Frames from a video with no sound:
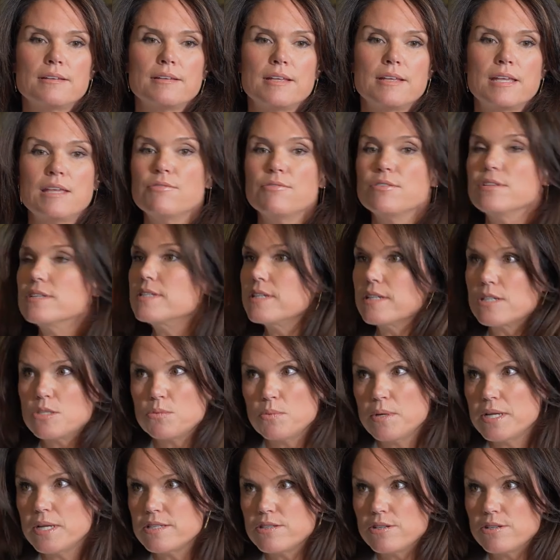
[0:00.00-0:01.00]
even
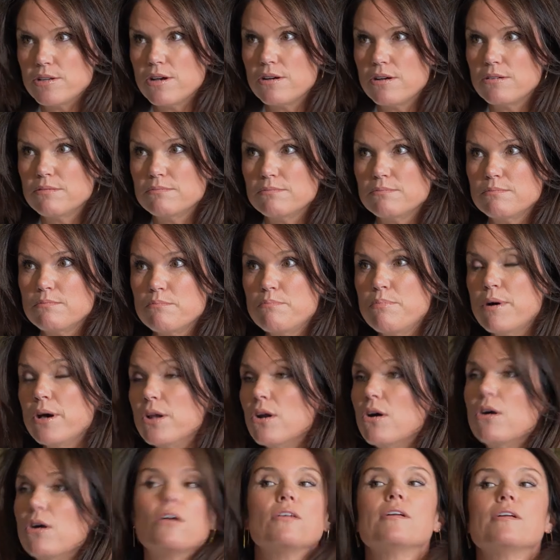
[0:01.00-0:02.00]
6 weeks ago,
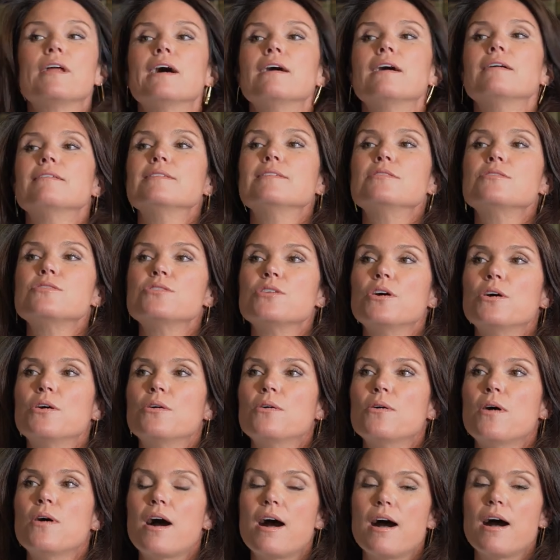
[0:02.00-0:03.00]
but are now. And
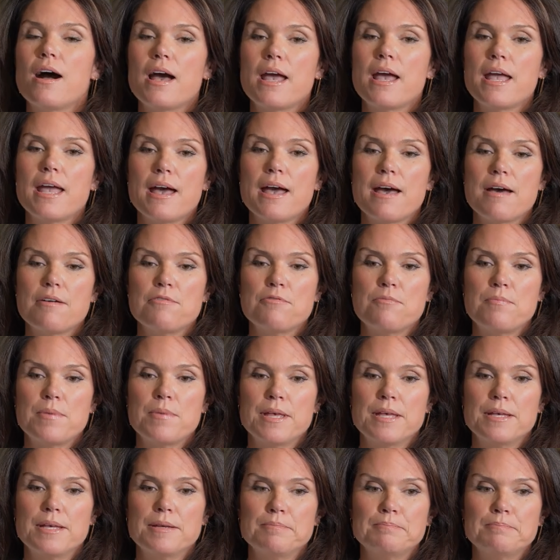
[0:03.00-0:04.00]
so I have
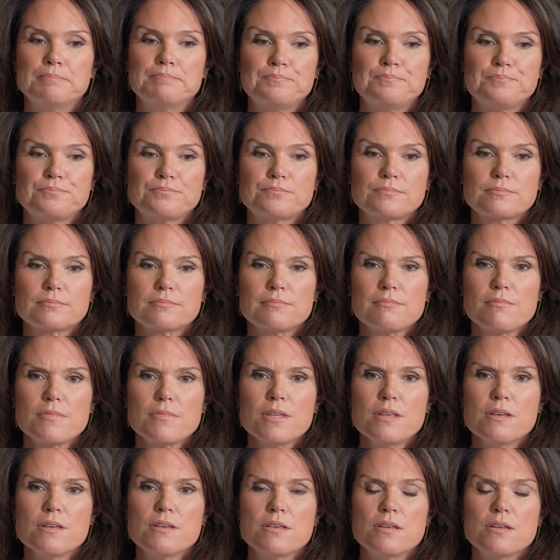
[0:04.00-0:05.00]
been,
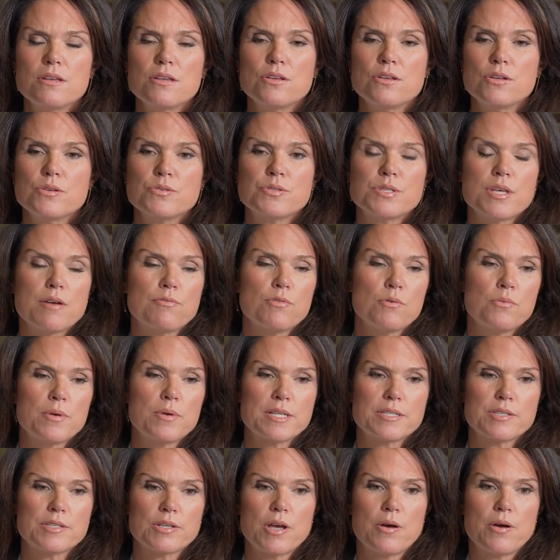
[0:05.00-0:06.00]
several
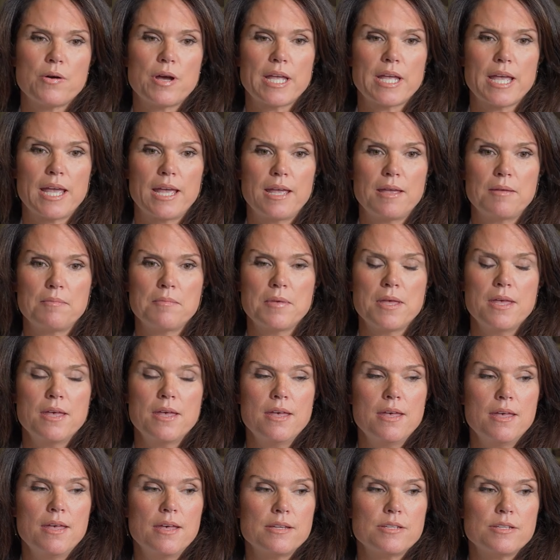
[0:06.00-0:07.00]
weeks ago, I came
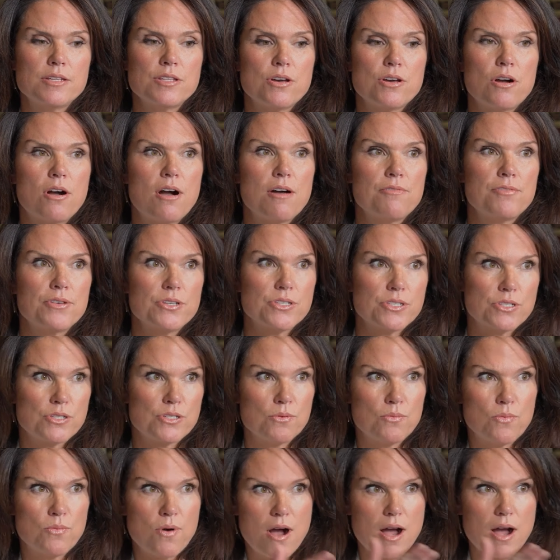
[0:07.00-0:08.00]
to the office
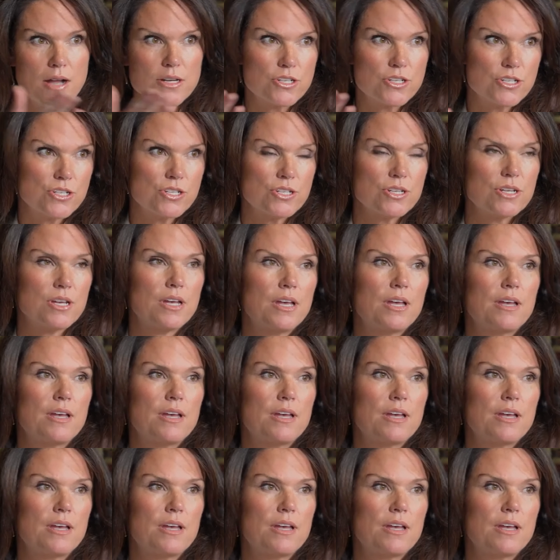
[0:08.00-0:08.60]
to watch